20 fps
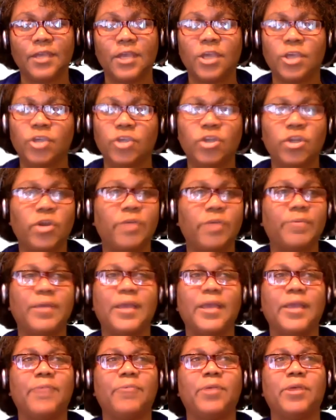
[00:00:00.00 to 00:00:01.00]
You know,
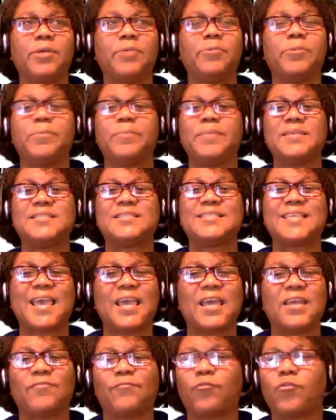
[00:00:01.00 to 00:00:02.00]
it would be
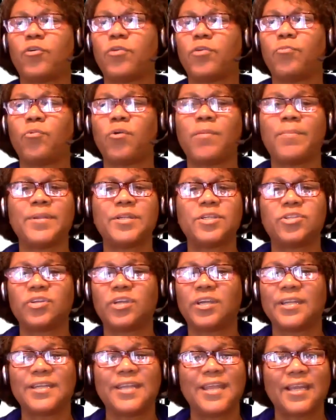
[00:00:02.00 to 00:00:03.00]
sad for a woman to
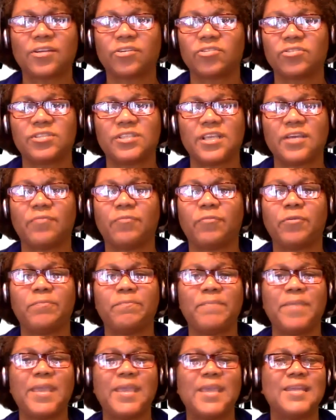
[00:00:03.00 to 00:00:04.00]
connect herself with
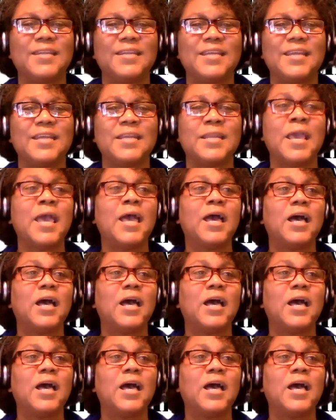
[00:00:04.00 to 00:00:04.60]
me, and then